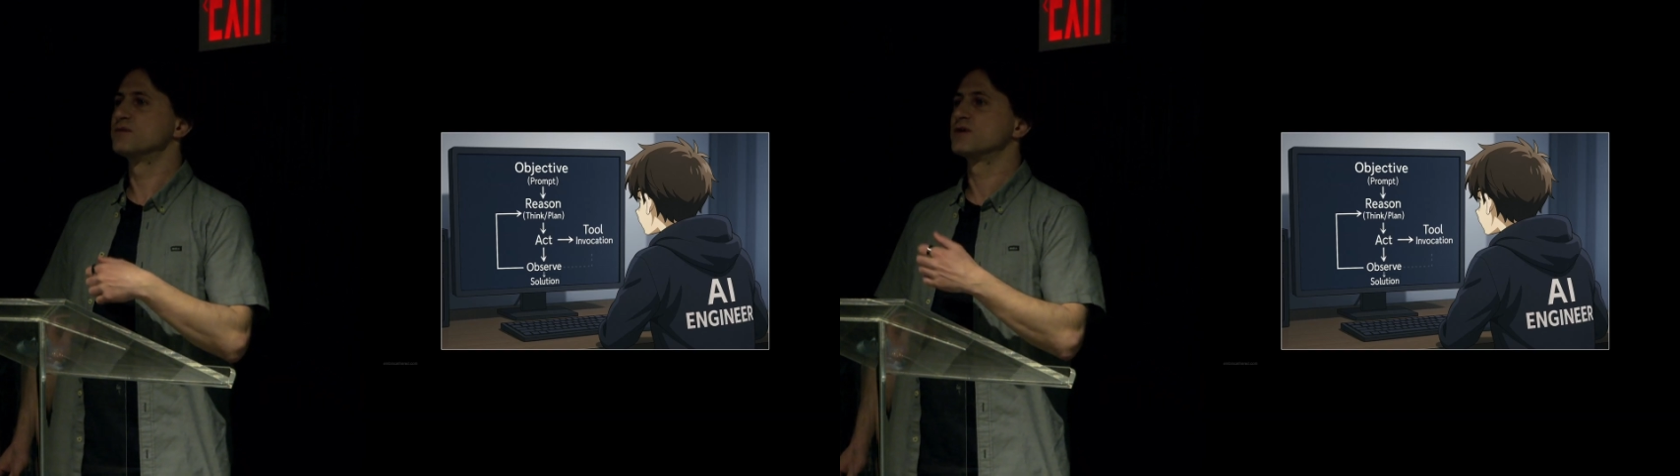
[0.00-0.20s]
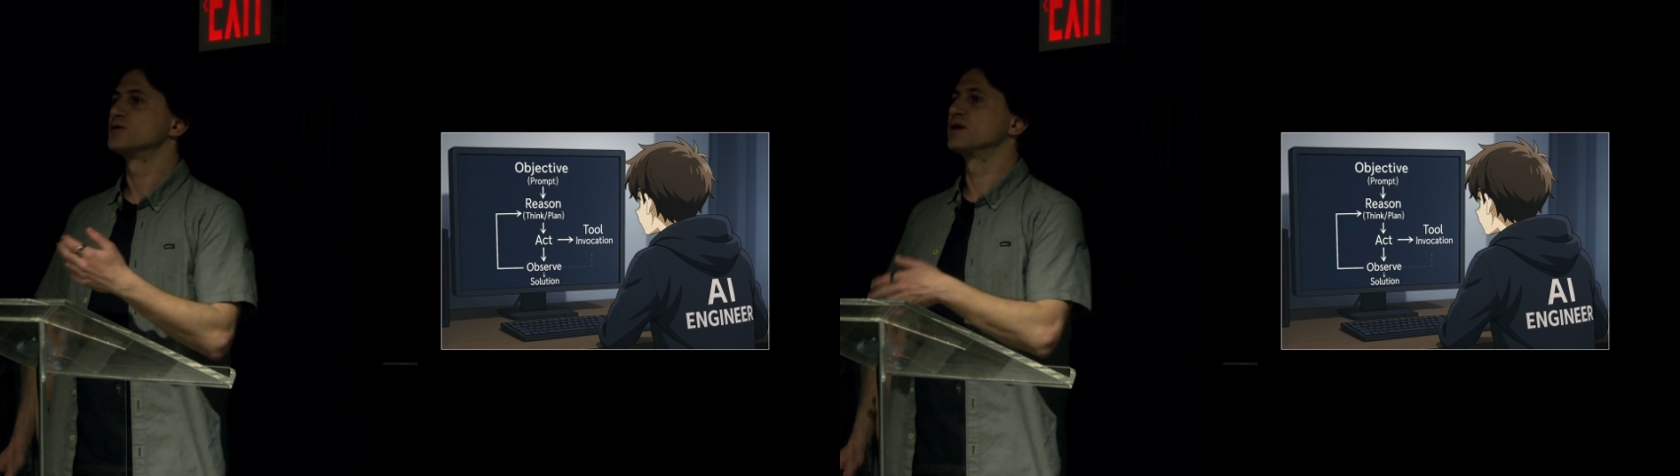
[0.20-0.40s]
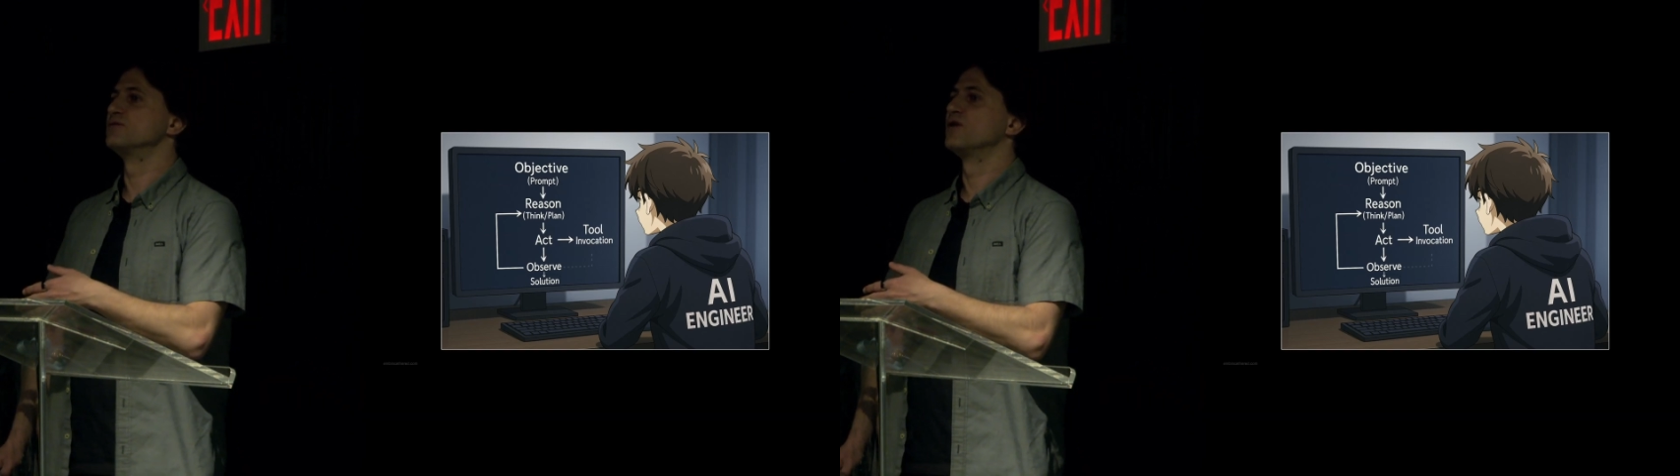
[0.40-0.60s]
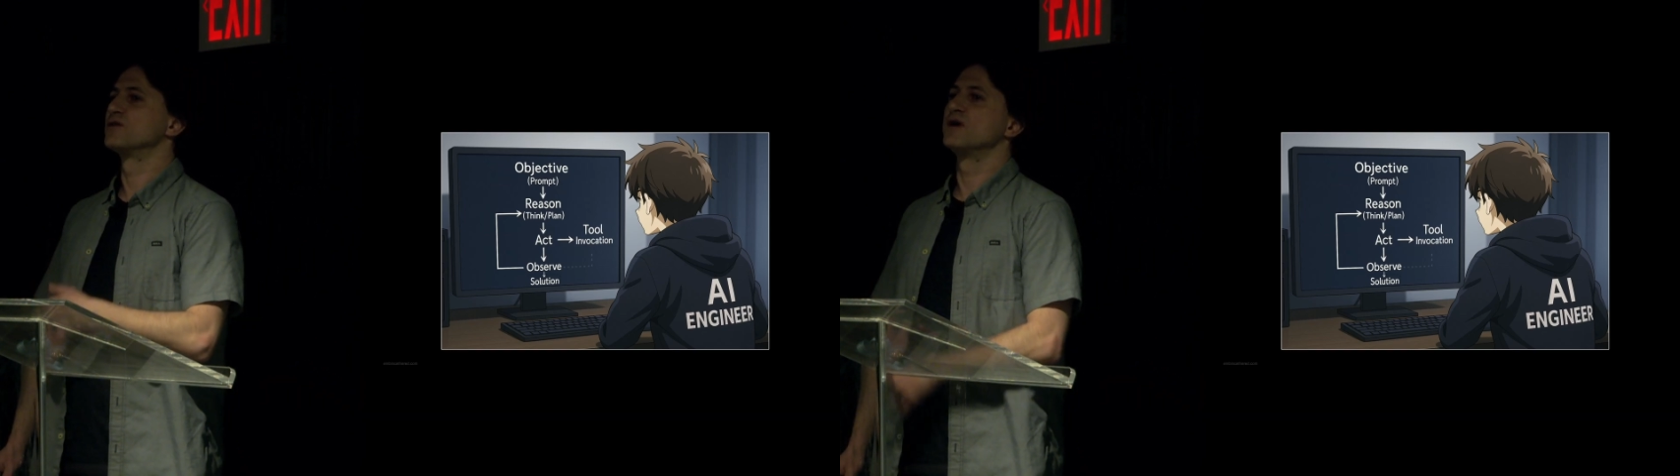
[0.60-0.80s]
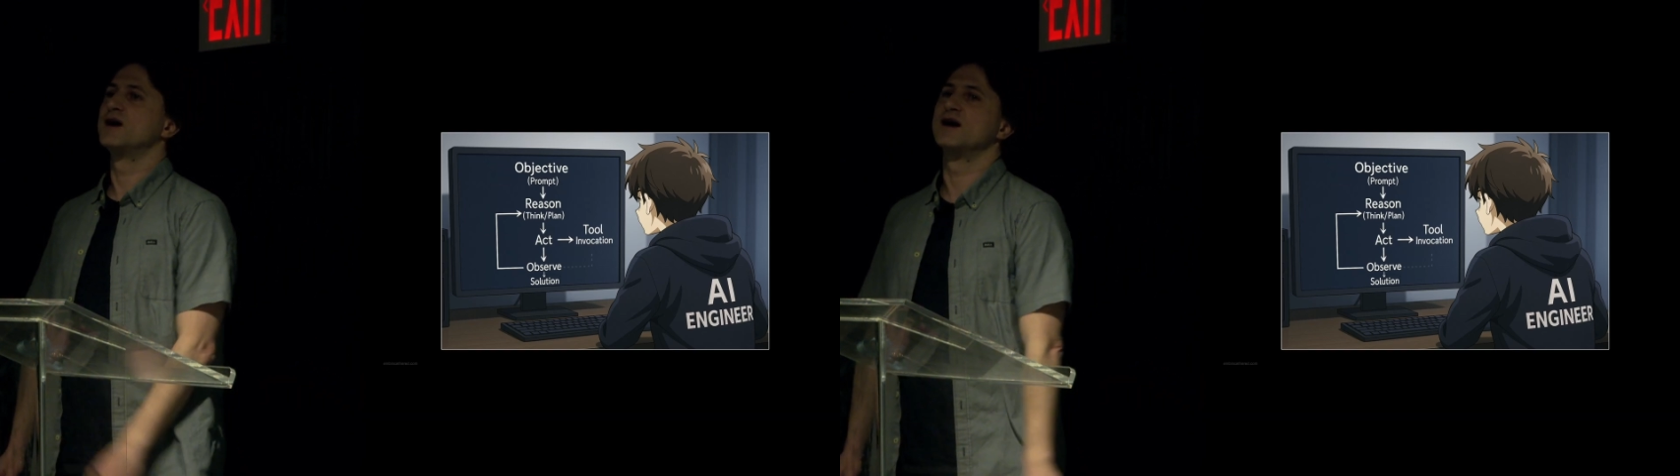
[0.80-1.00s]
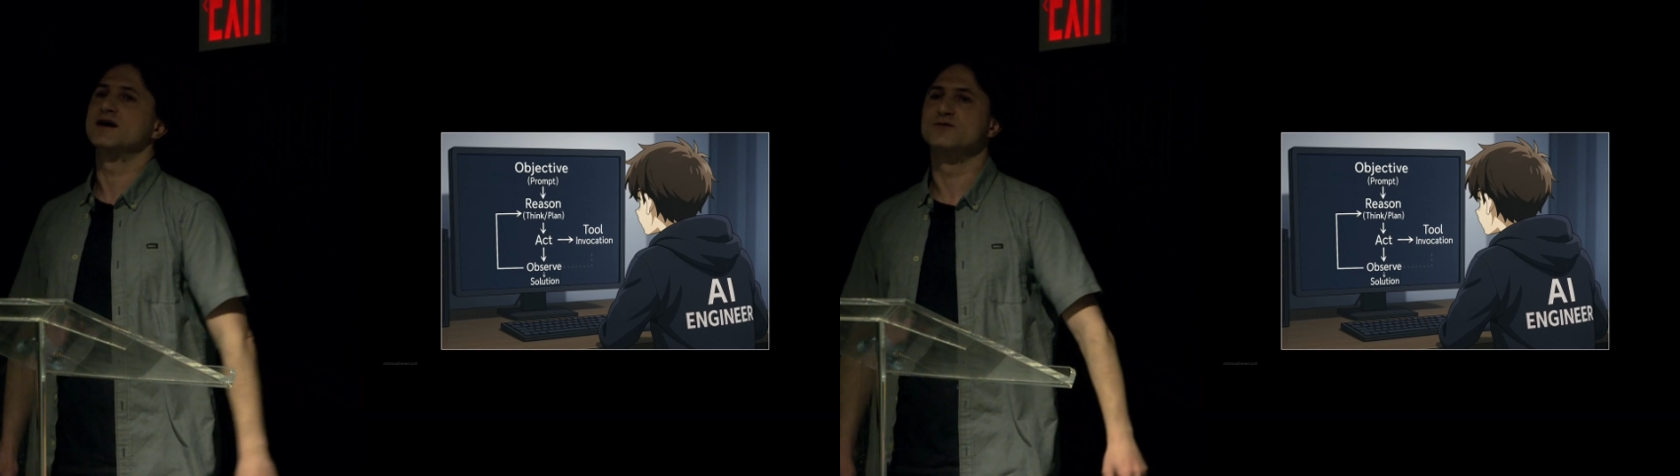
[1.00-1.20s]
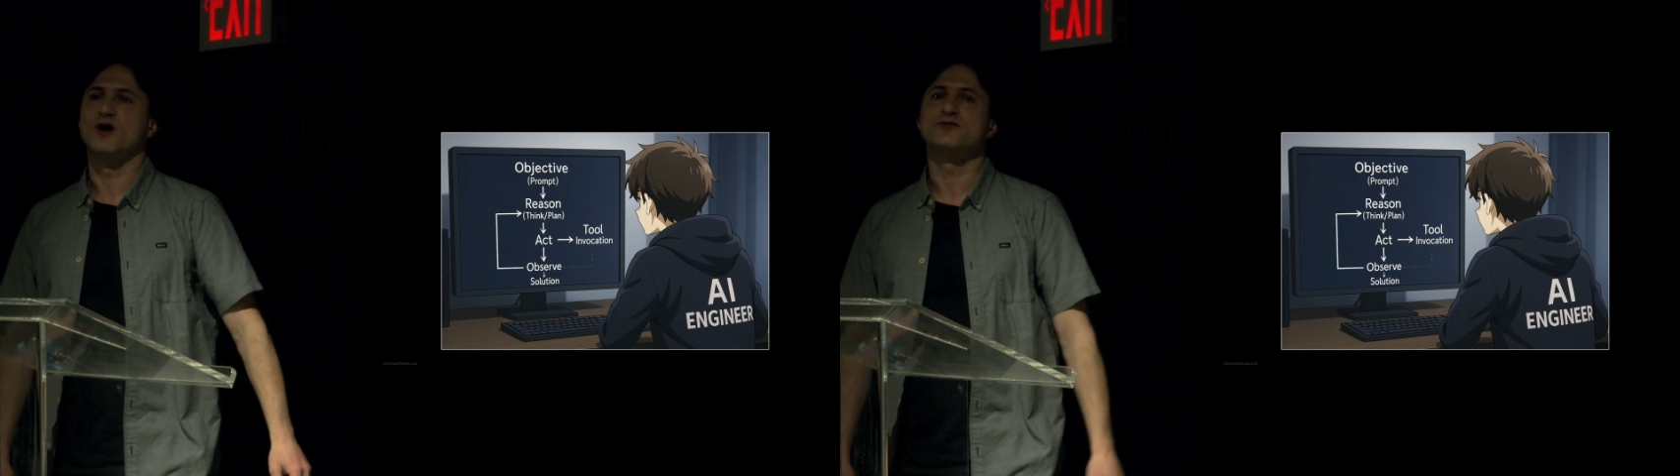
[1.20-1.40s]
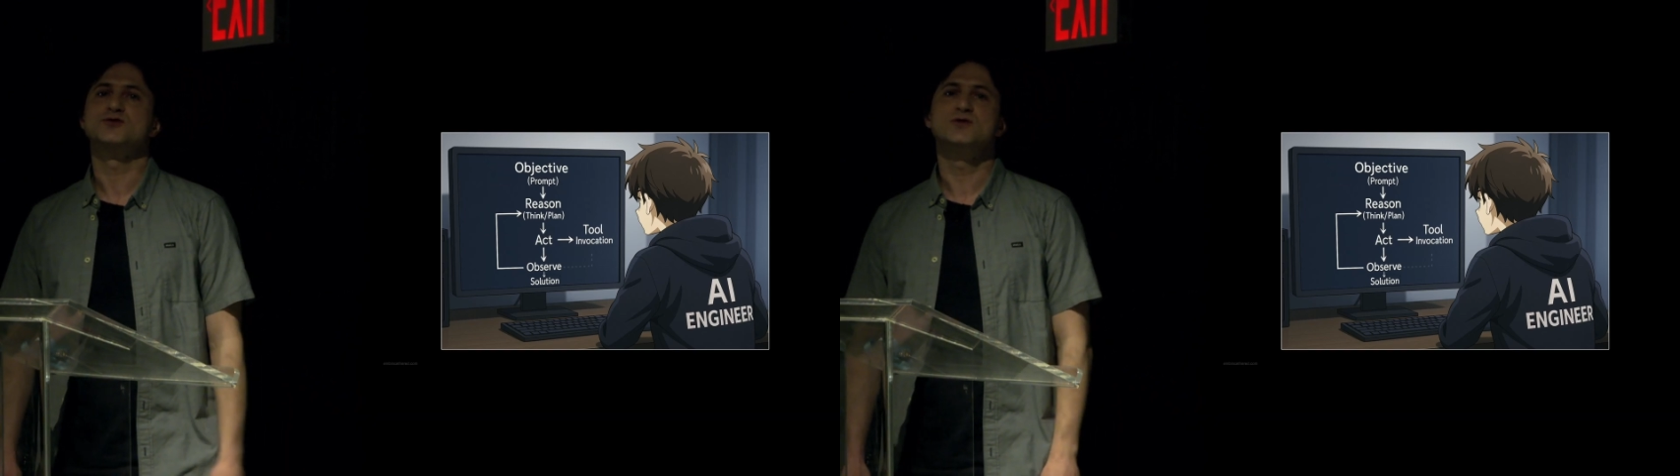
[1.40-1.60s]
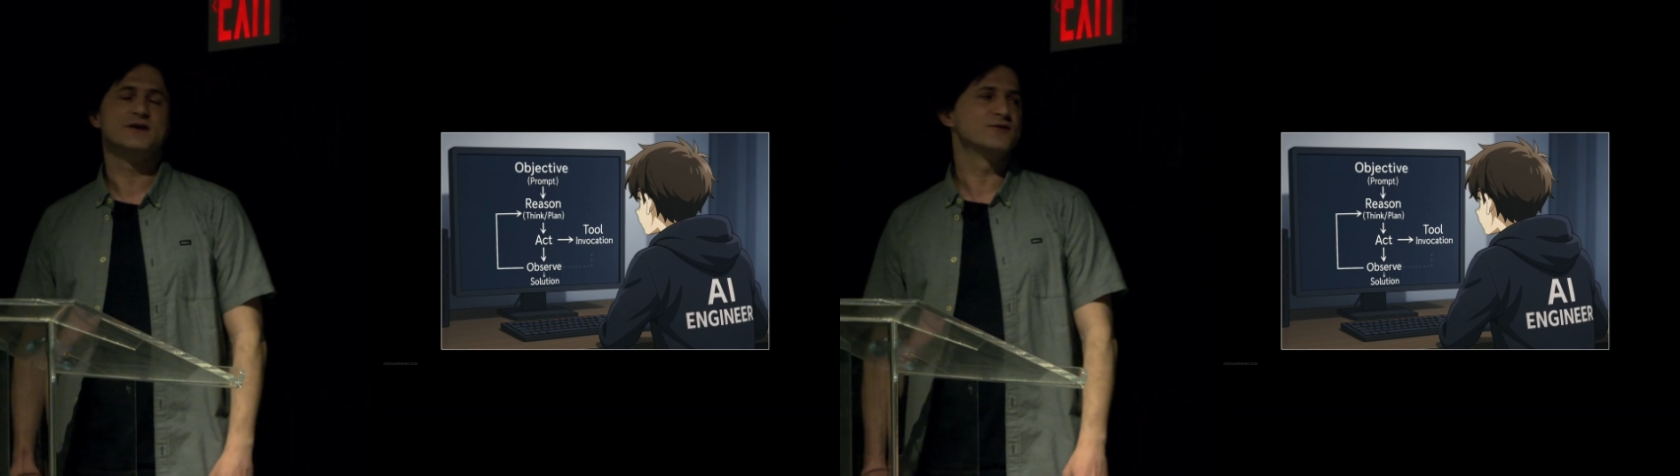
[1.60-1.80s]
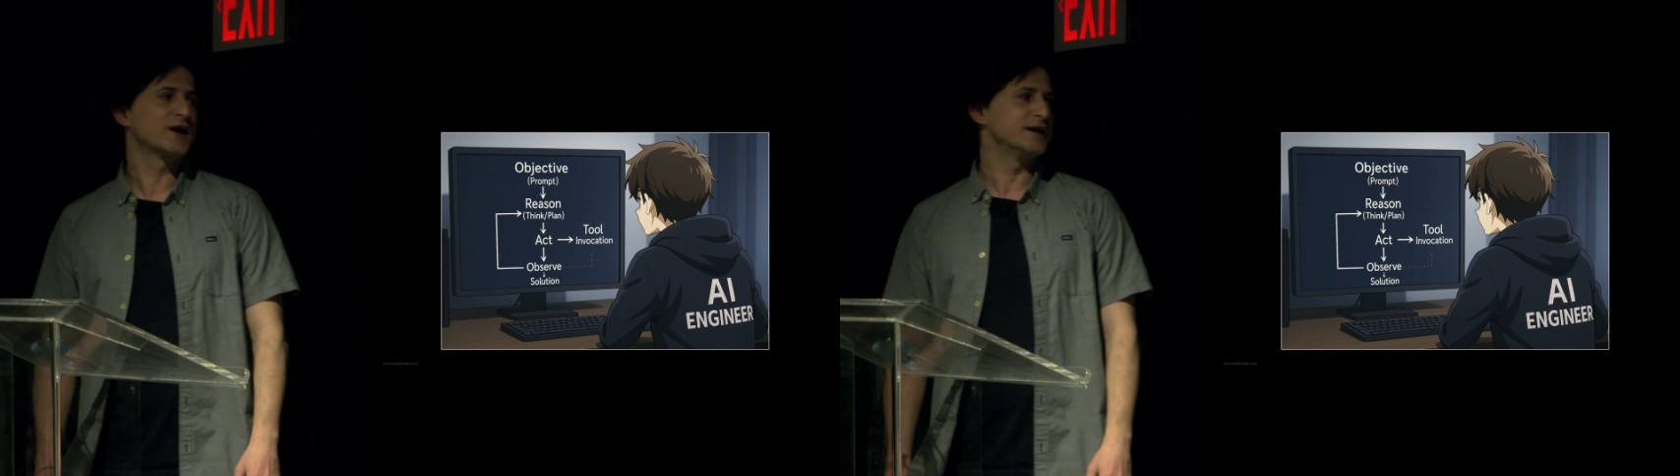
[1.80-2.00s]
could involve tool
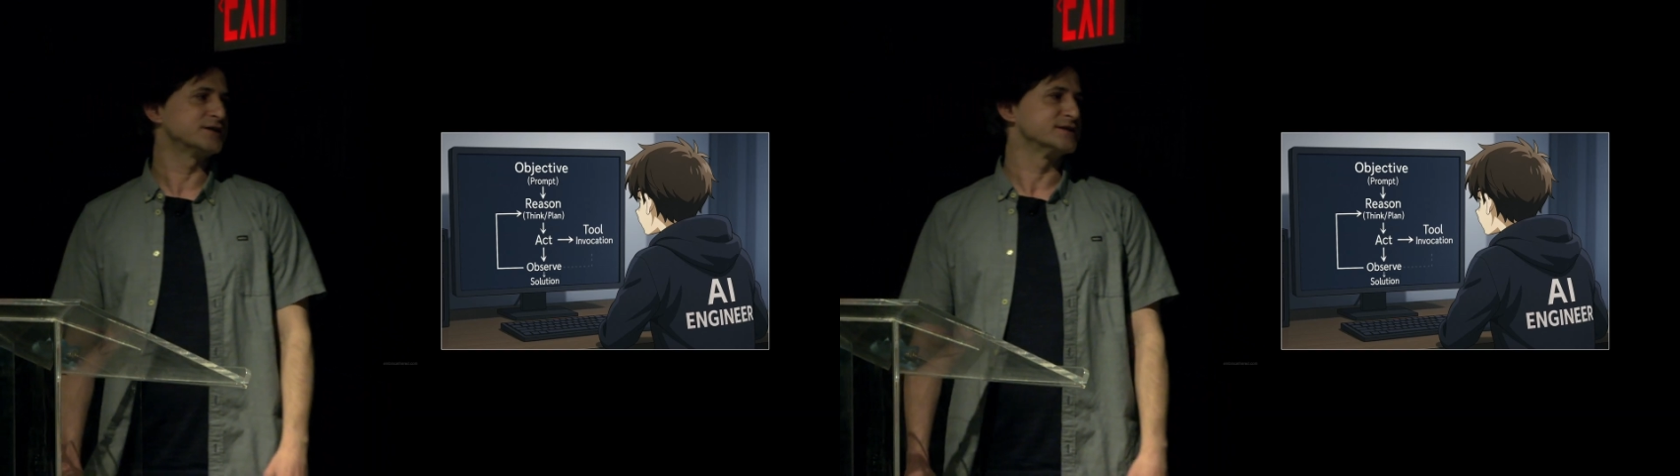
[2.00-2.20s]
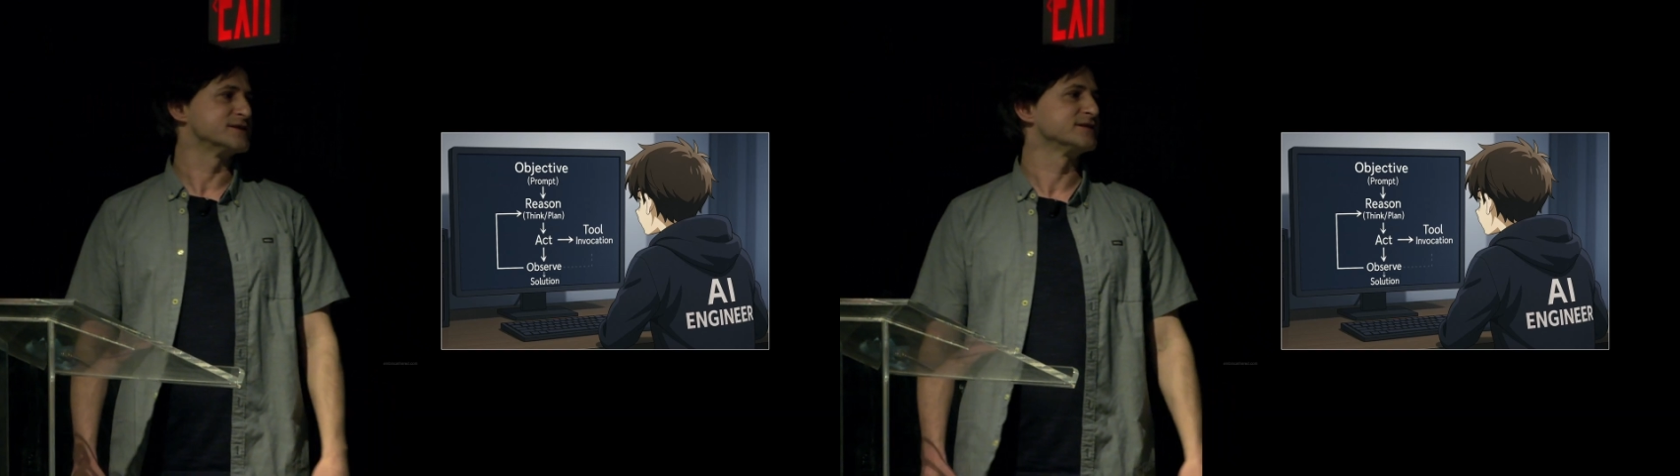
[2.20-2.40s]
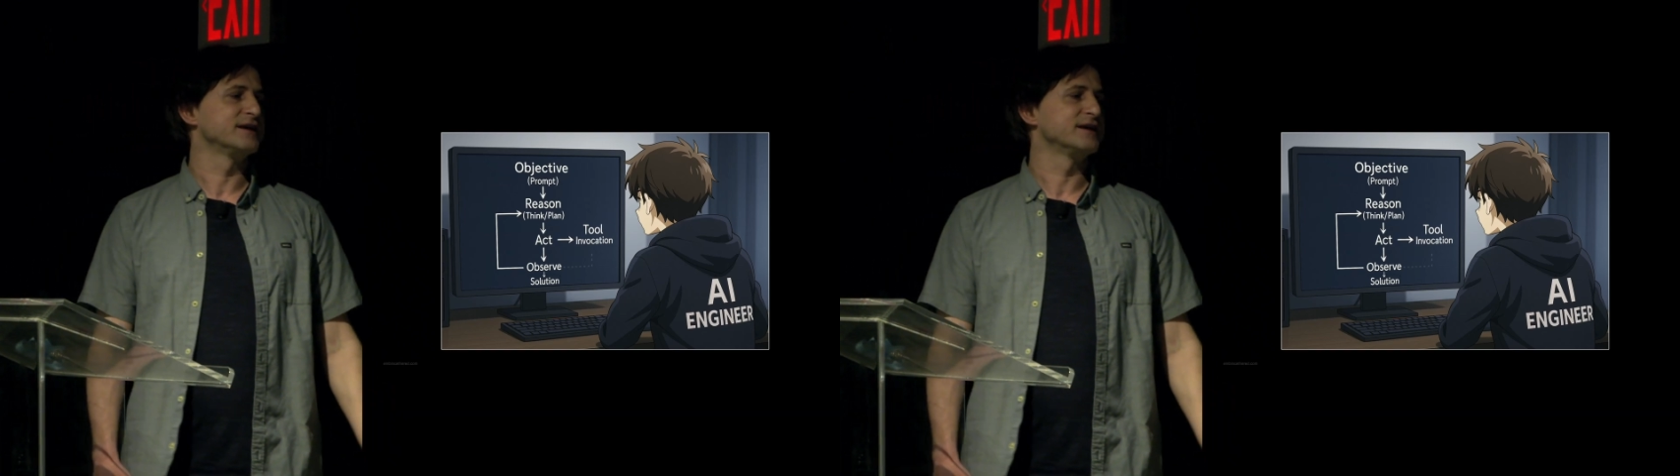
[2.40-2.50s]
invocations.